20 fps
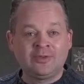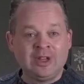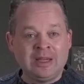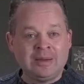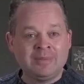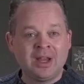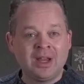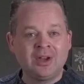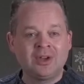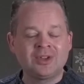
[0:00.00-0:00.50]

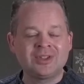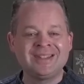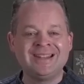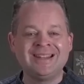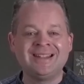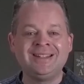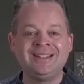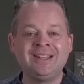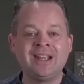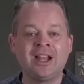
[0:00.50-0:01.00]
females
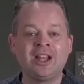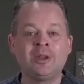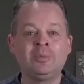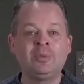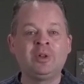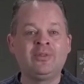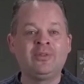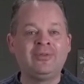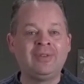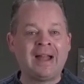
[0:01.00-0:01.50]
the
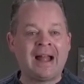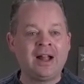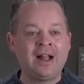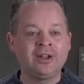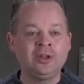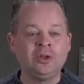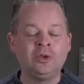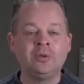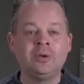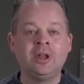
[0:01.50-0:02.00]
indelible
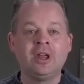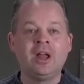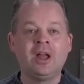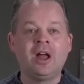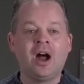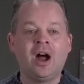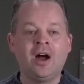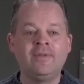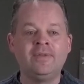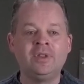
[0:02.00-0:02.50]
value
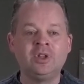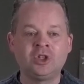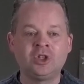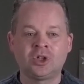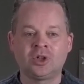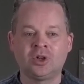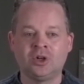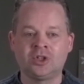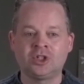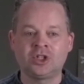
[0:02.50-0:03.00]
of the
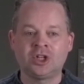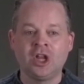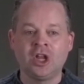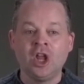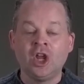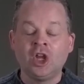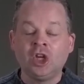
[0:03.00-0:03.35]
church.